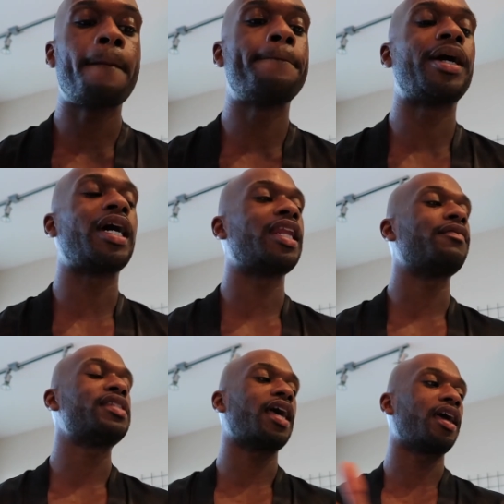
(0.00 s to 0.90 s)
But
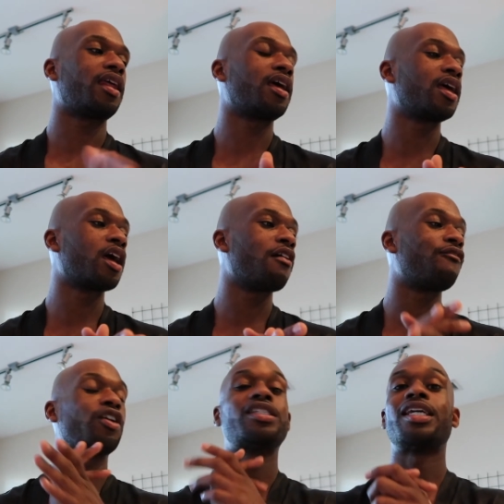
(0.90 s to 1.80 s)
enough said.
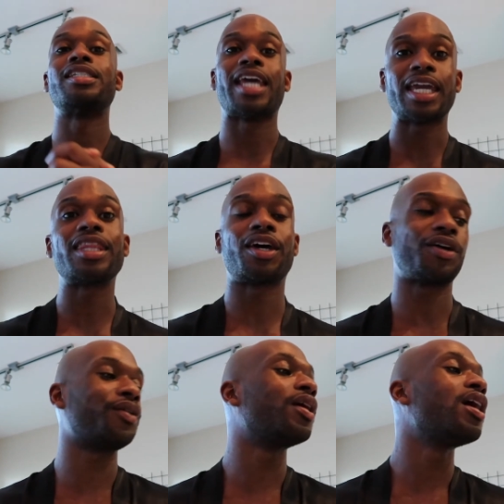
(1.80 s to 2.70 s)
For today
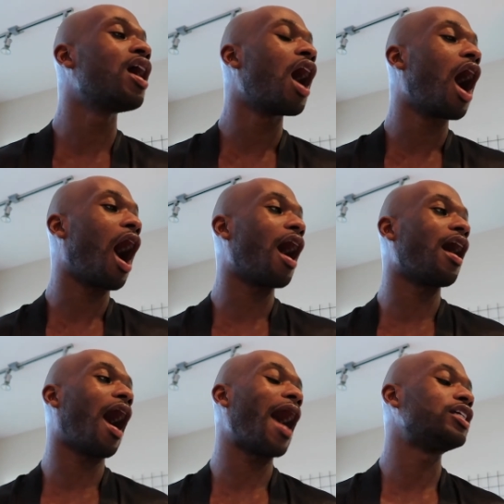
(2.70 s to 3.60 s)
though,
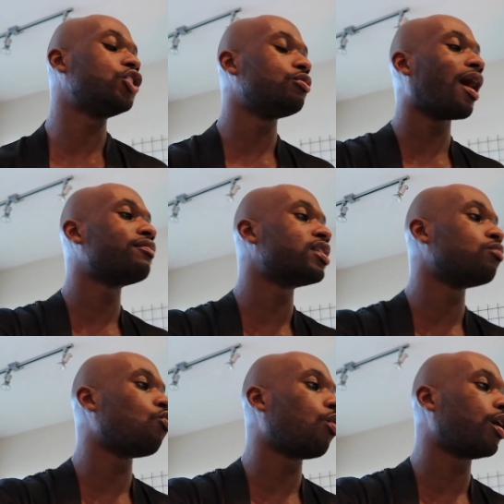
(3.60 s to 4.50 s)
I do have
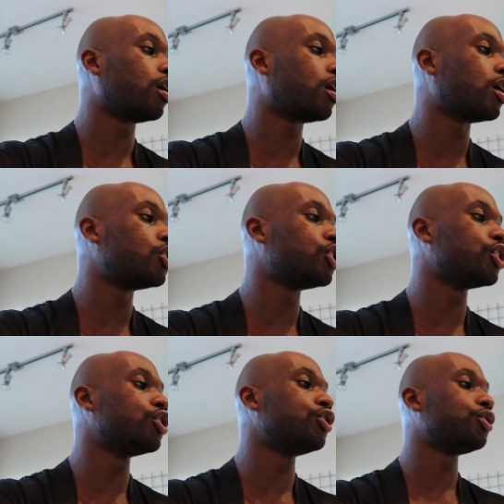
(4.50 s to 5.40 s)
some work to
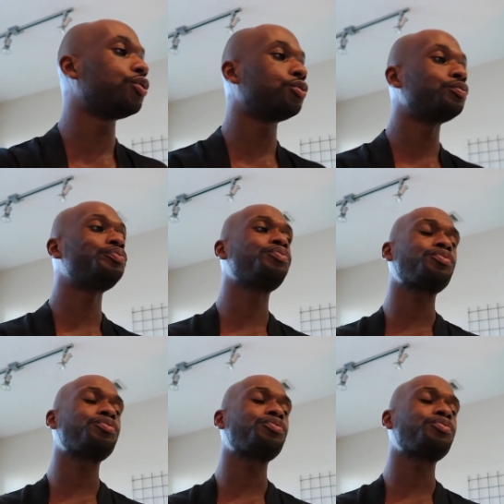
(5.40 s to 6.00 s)
do.